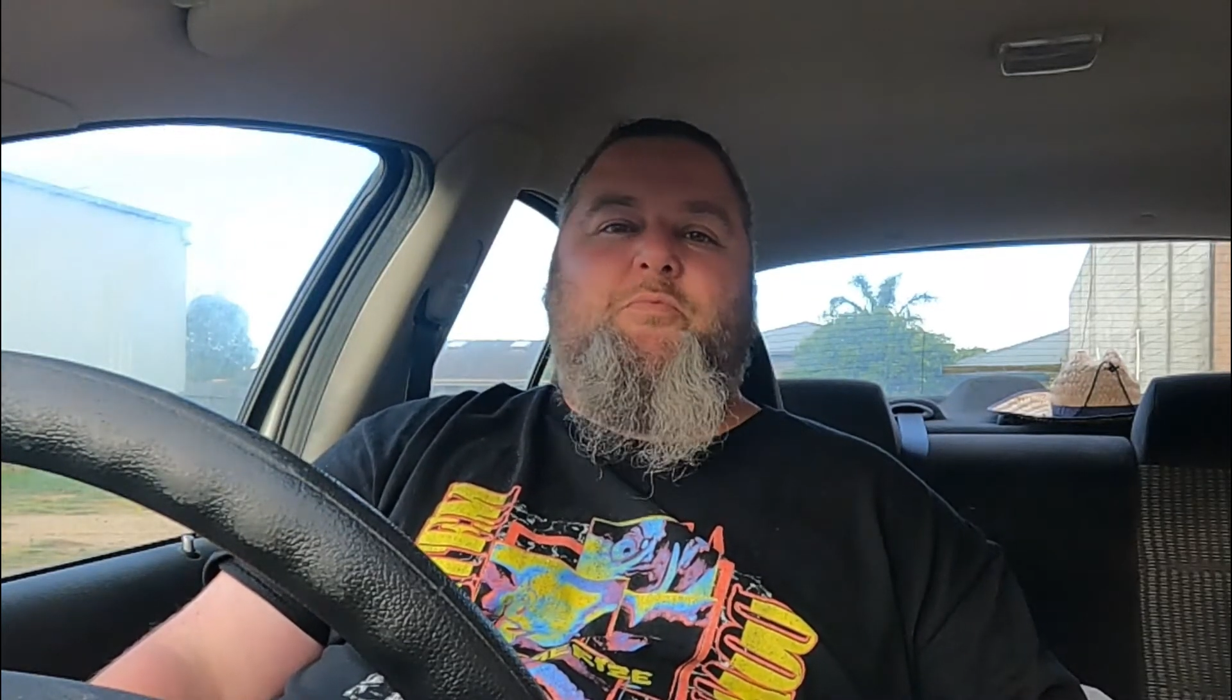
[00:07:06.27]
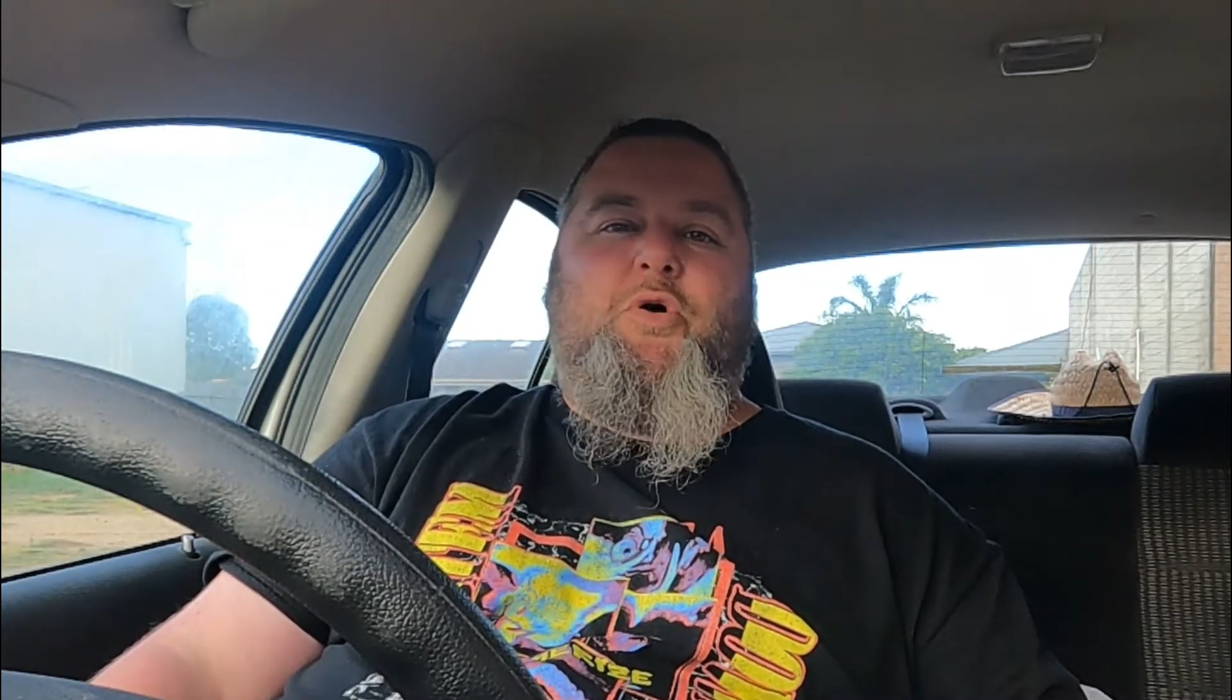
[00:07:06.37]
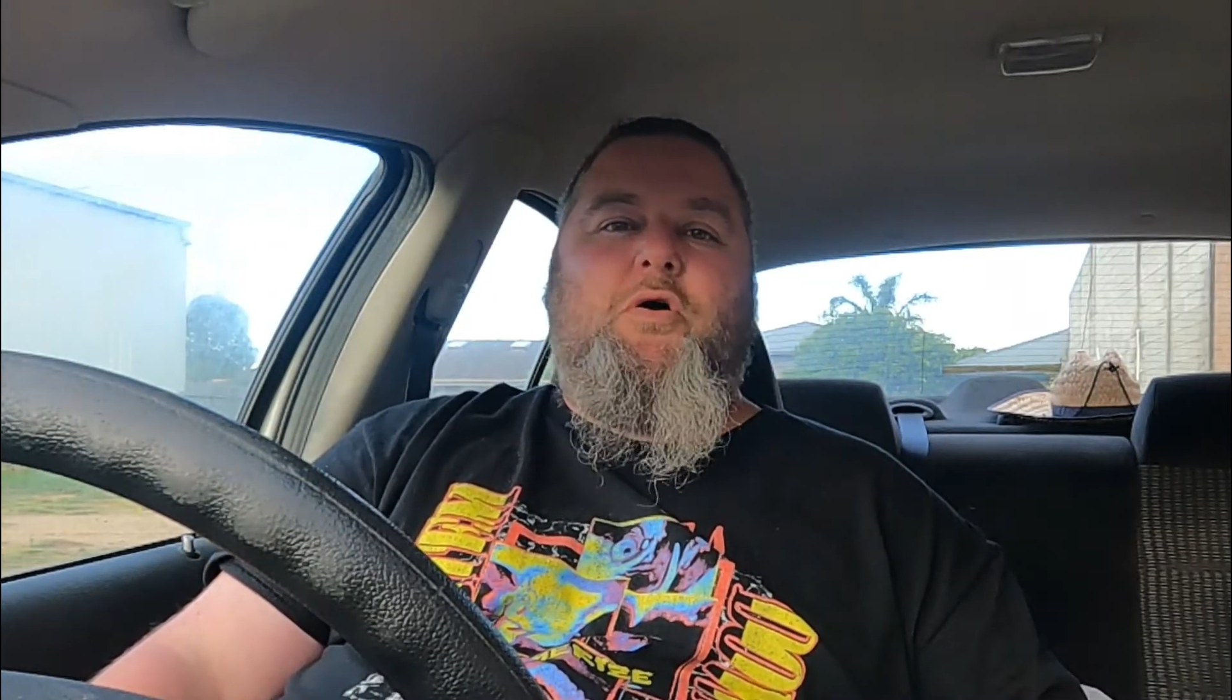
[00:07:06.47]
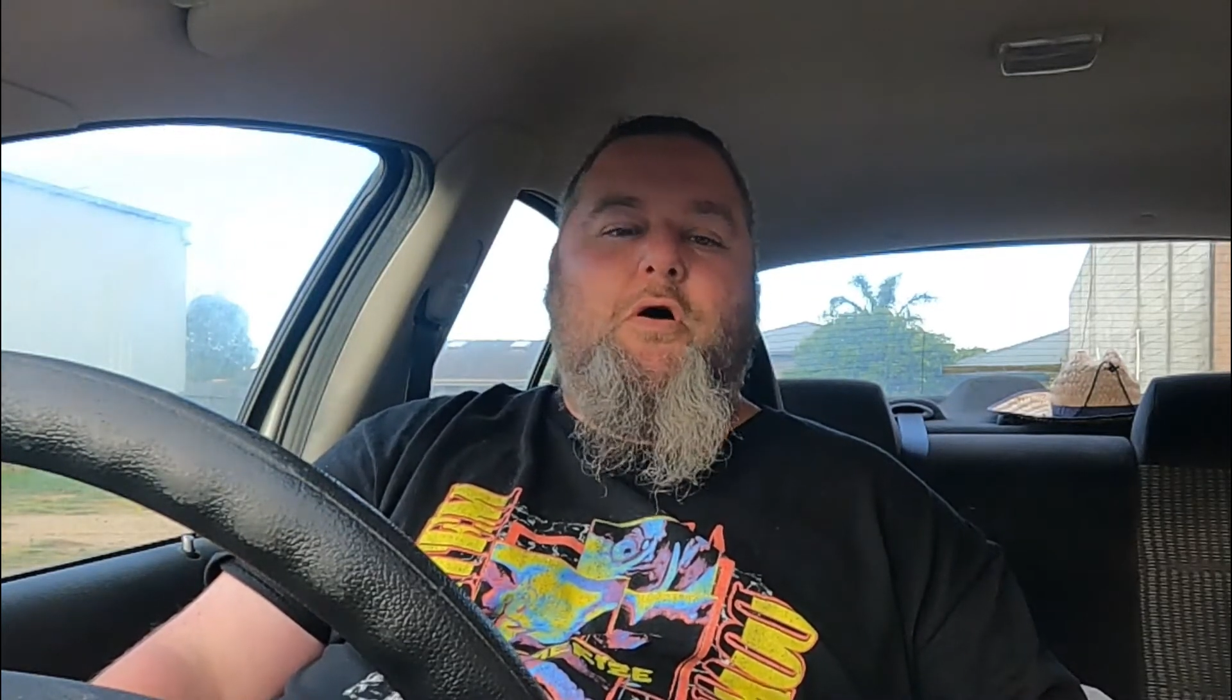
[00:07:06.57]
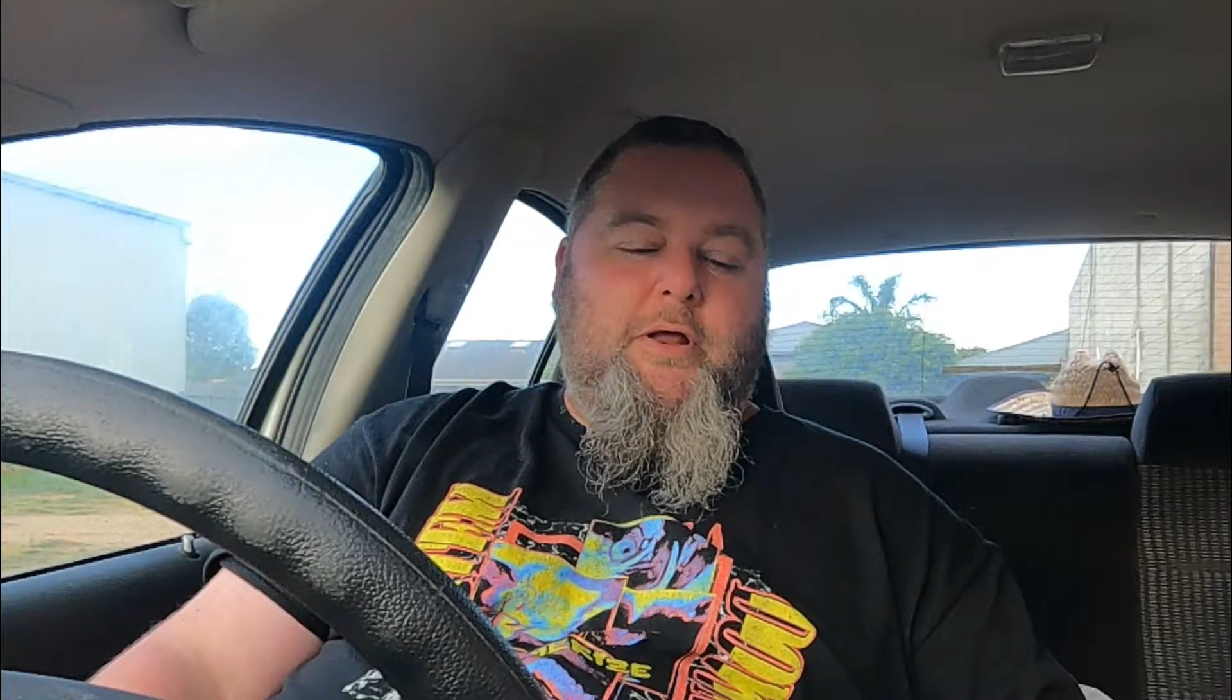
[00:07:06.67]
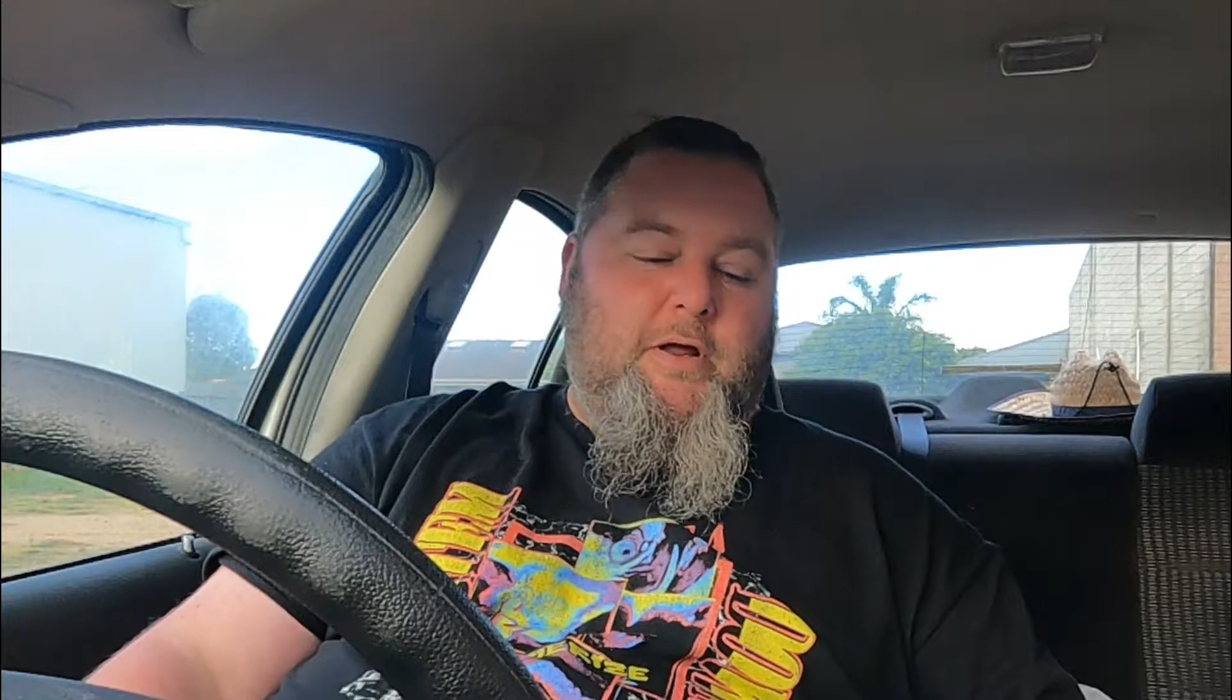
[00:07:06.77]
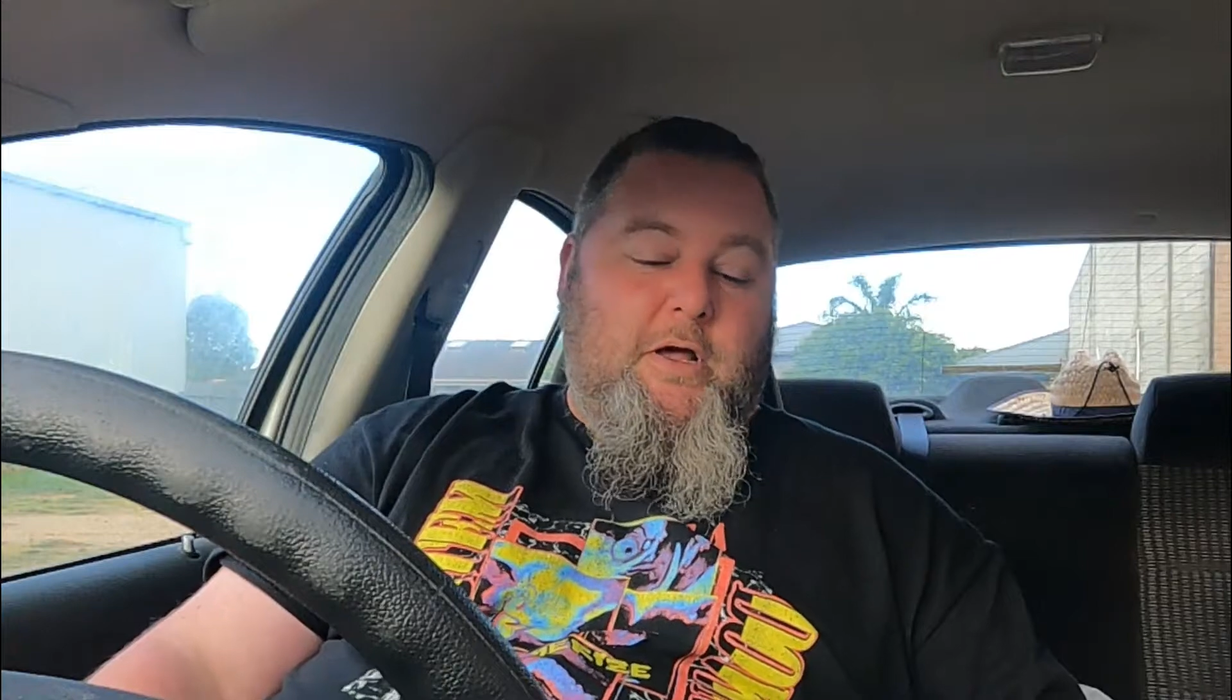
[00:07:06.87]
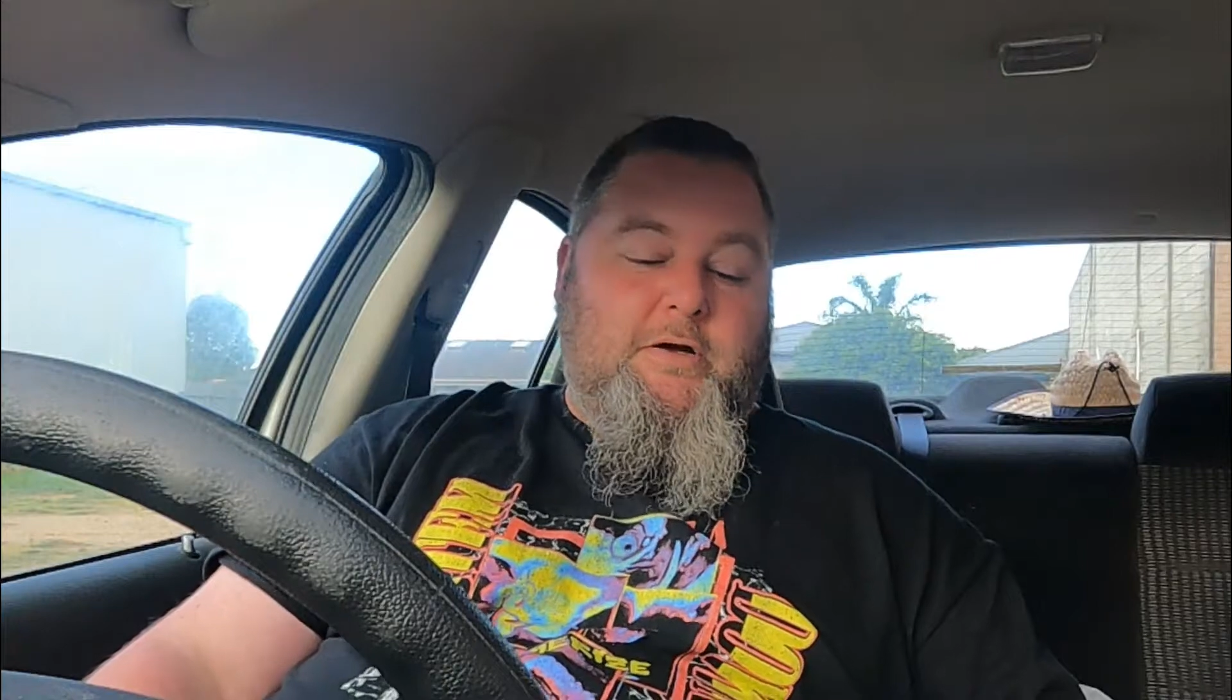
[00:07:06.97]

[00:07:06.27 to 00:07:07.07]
behind.